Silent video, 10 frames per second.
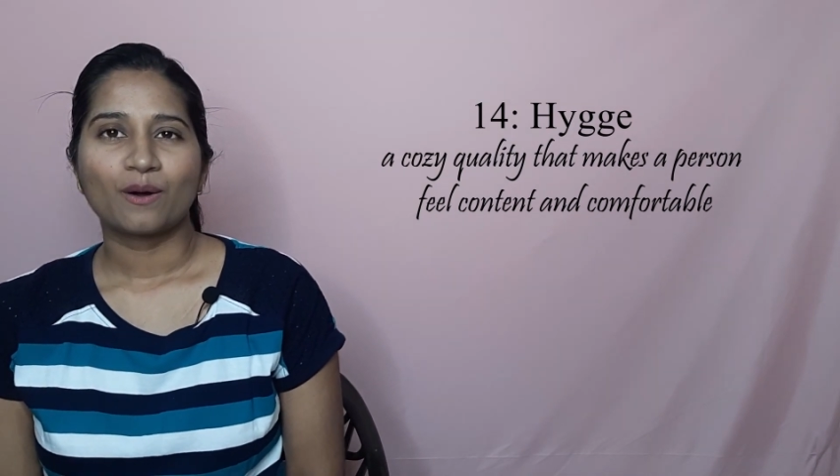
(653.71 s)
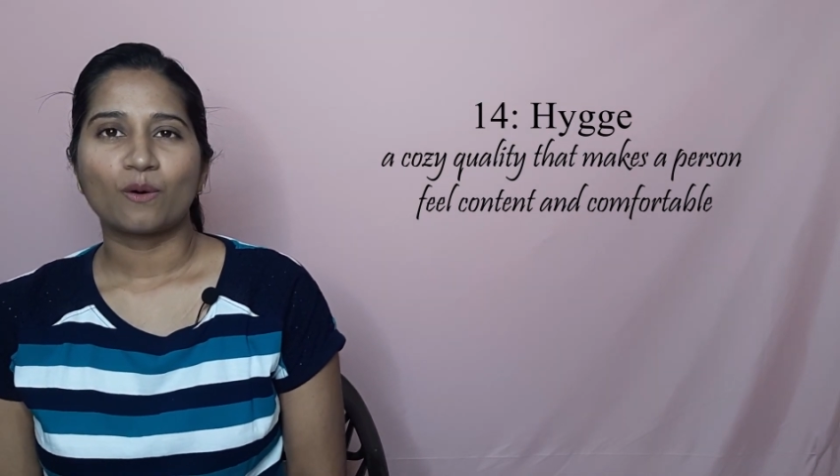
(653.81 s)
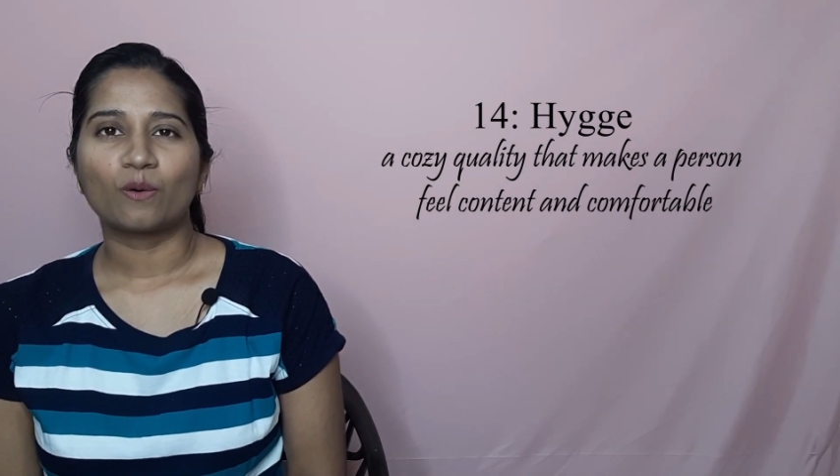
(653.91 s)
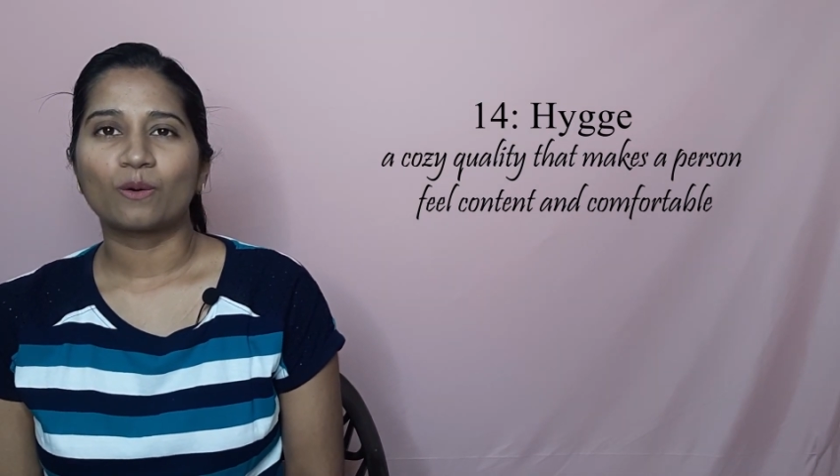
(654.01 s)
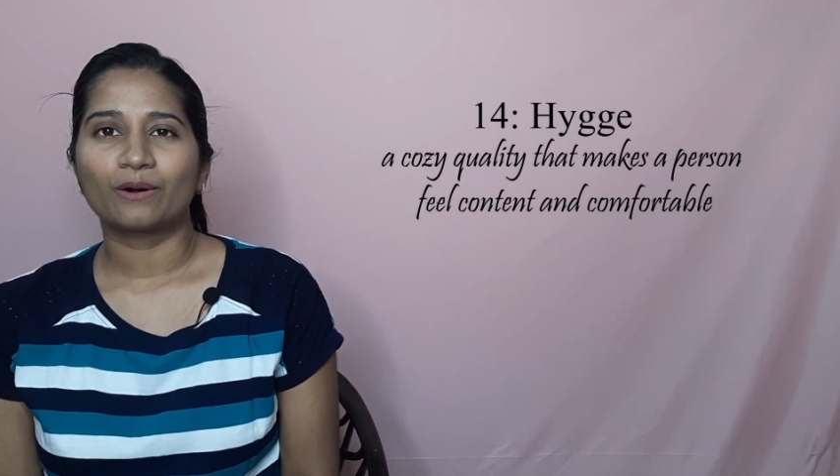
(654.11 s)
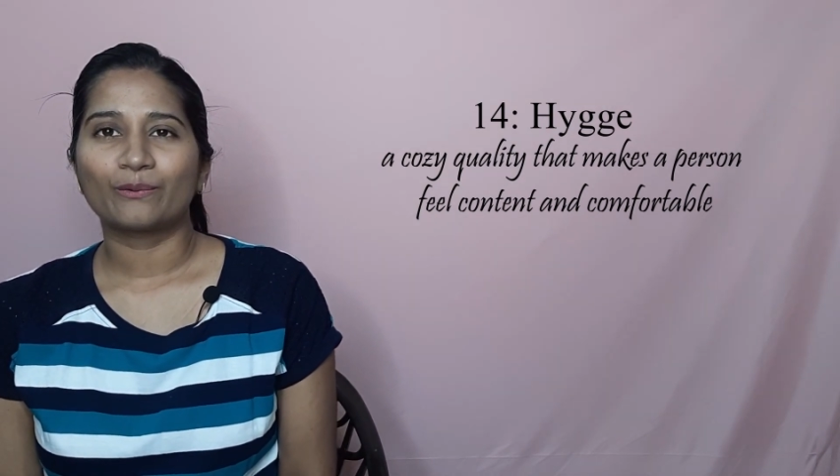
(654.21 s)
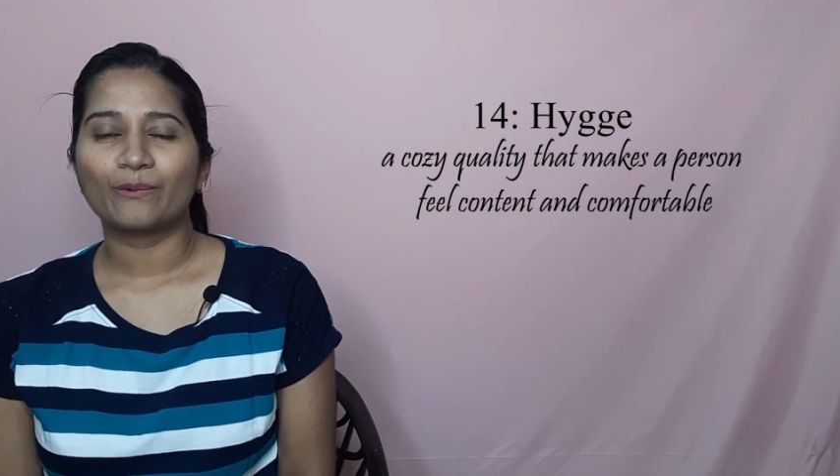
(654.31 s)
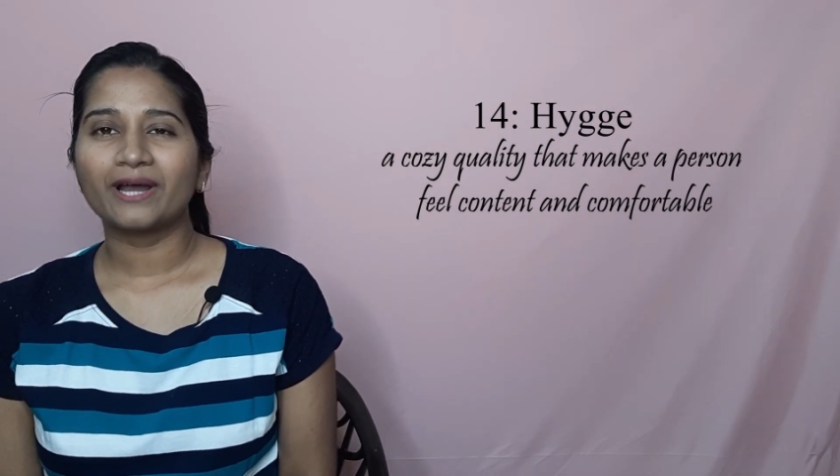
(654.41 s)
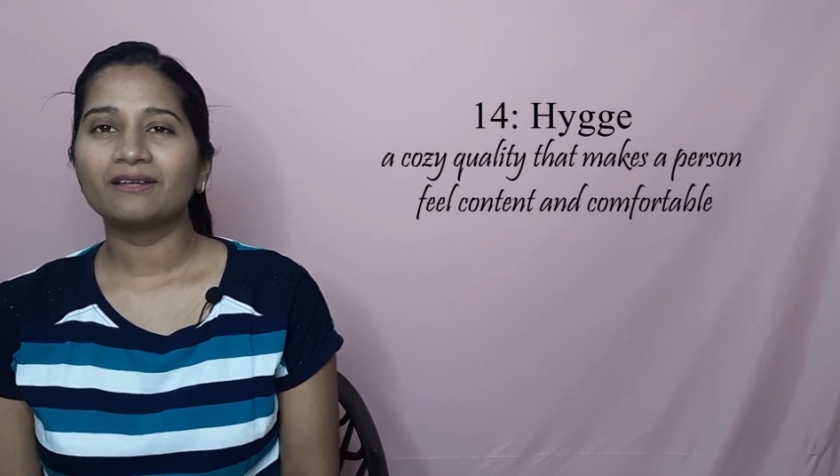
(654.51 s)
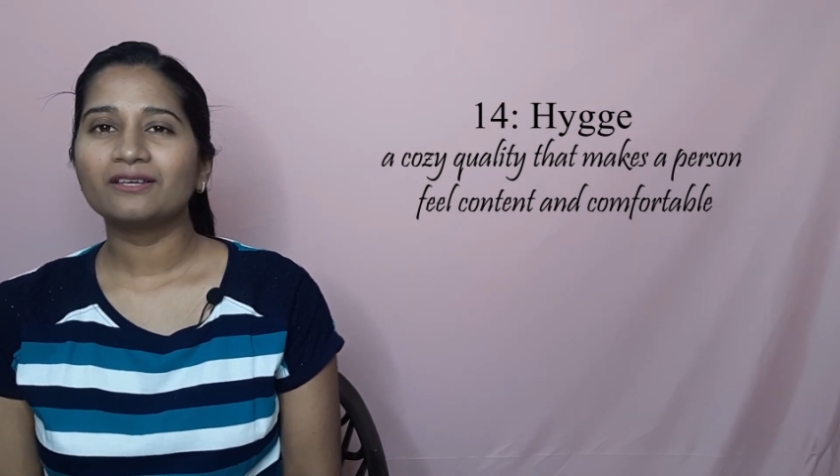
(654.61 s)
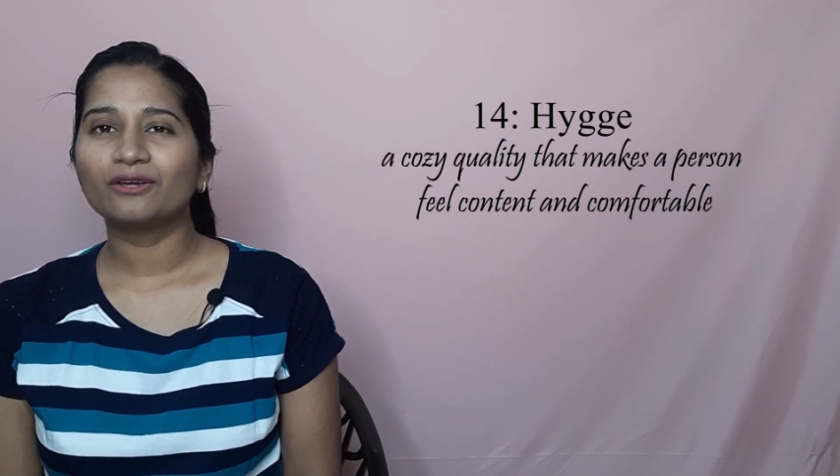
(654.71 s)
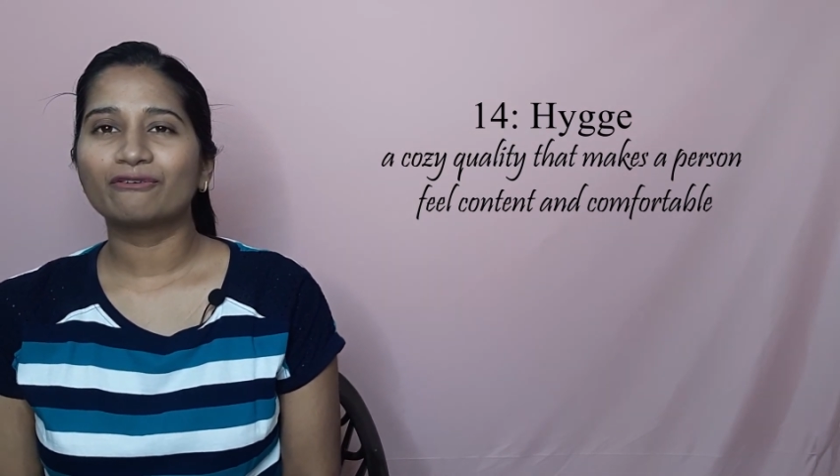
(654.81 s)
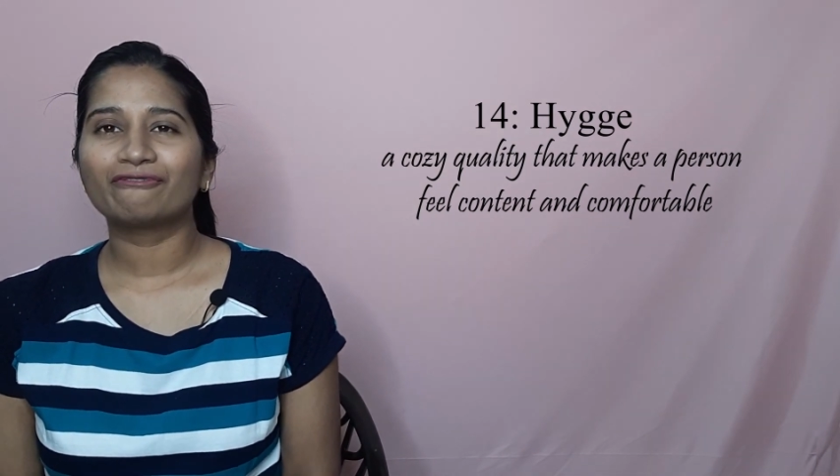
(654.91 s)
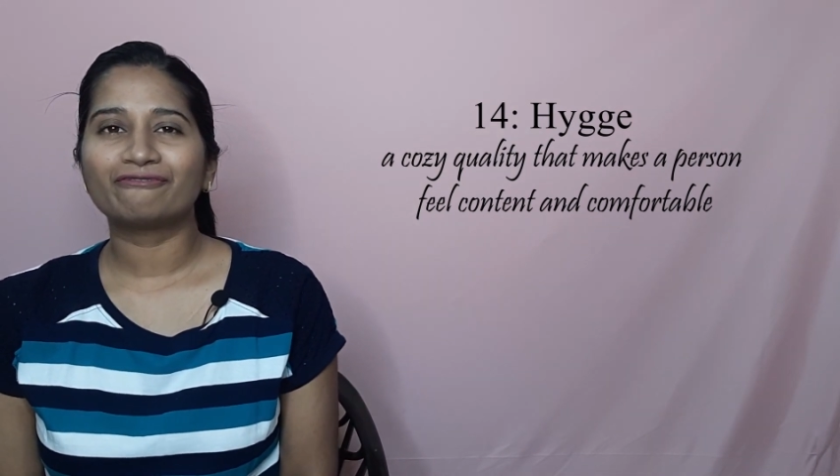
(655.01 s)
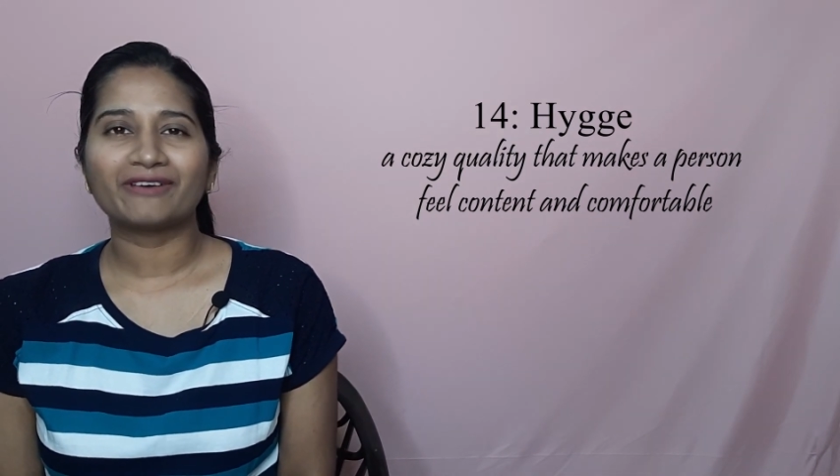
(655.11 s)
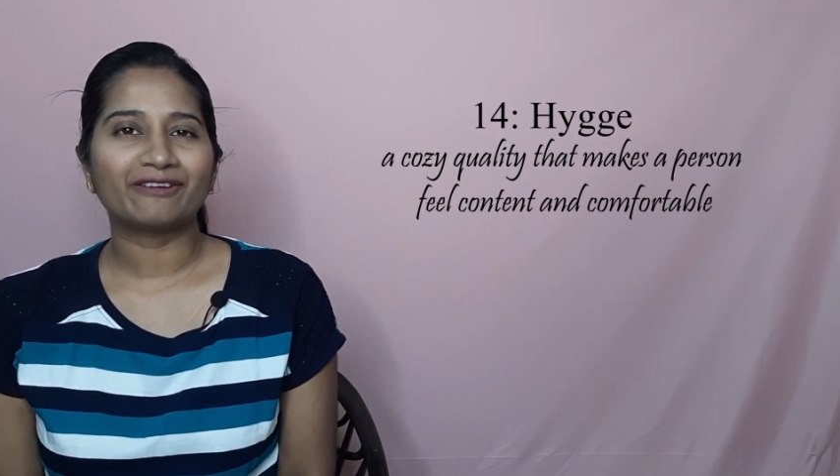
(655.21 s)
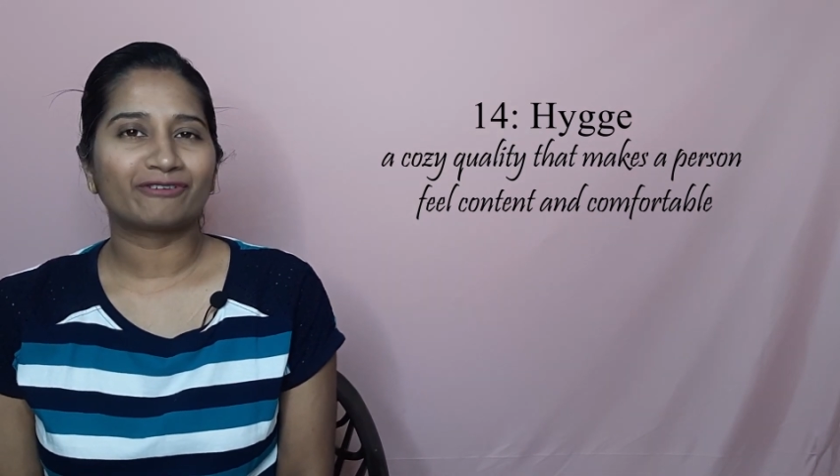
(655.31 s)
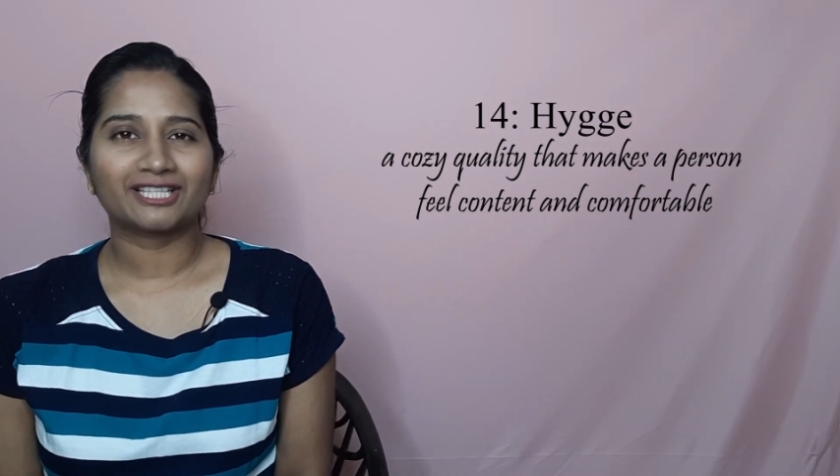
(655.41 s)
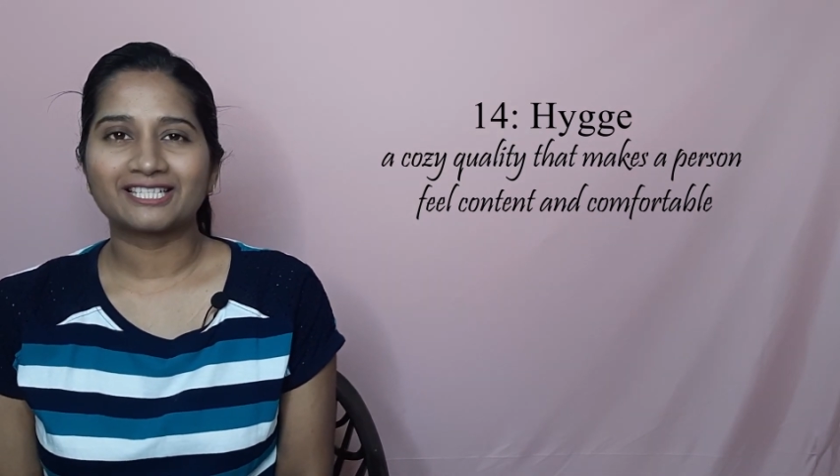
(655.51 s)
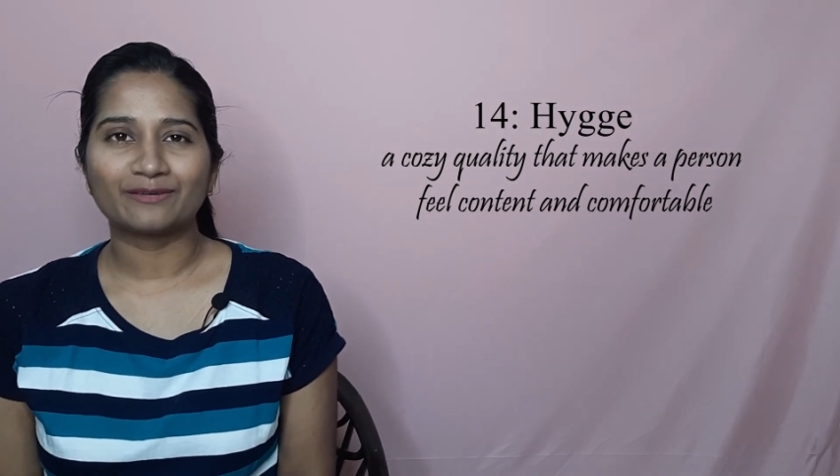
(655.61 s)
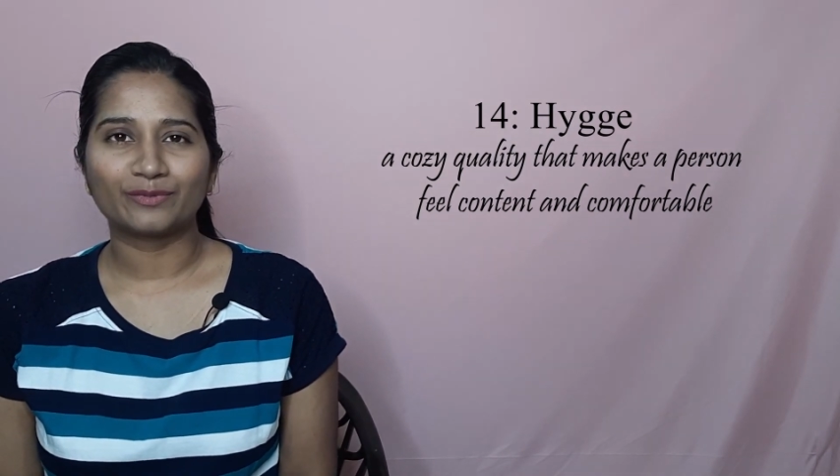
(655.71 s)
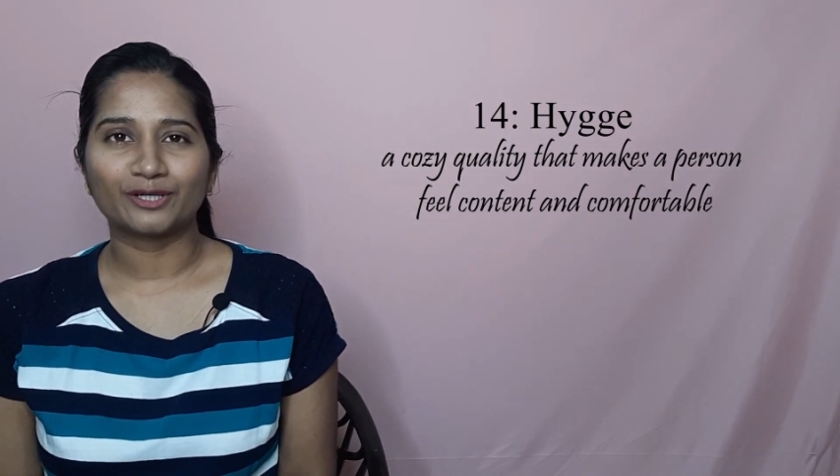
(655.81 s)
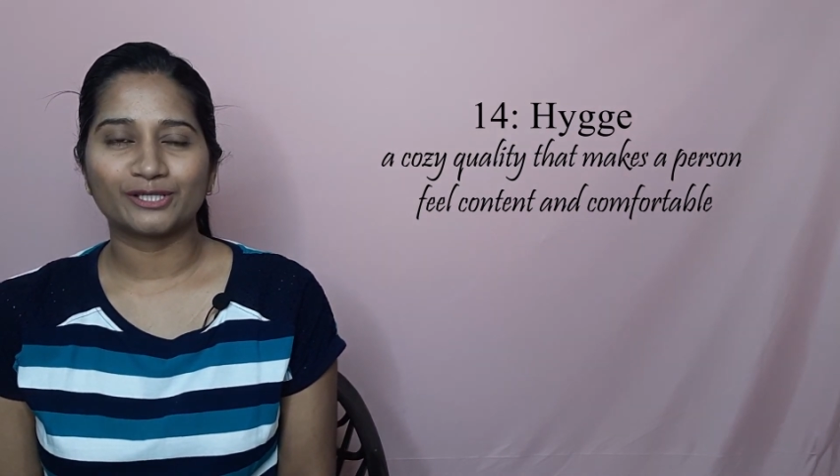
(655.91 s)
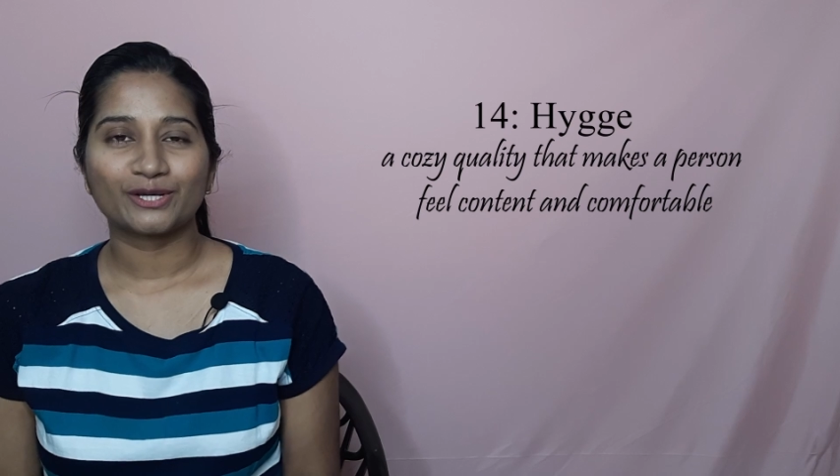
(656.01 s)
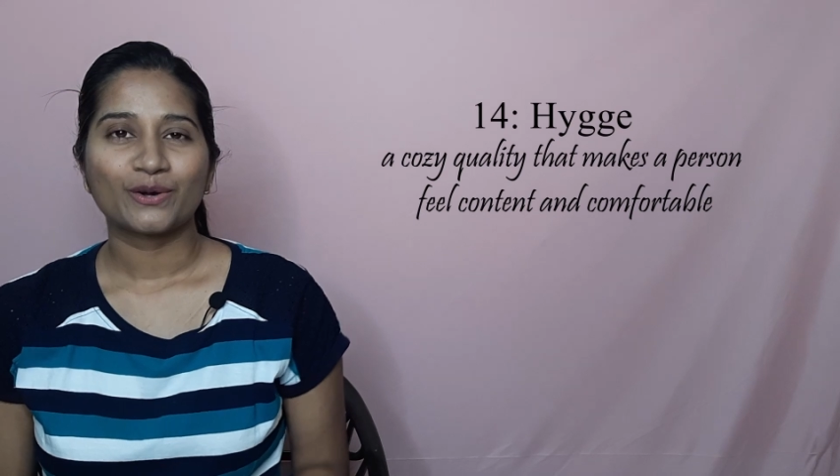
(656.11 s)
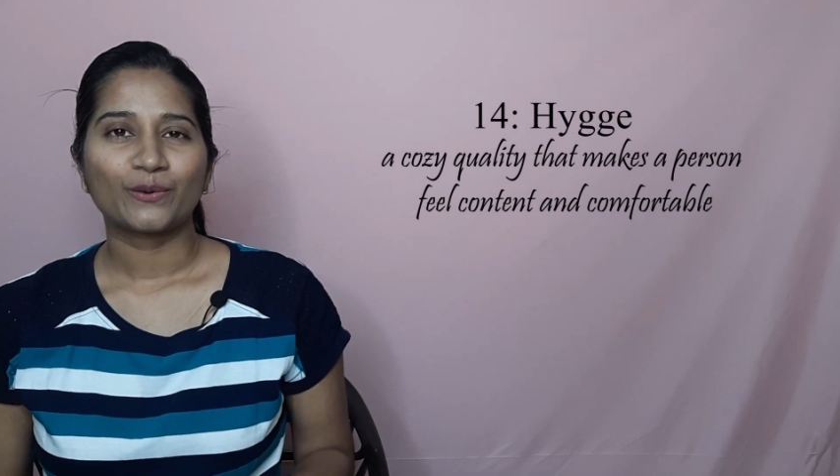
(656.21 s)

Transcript: or wearing your favorite slippers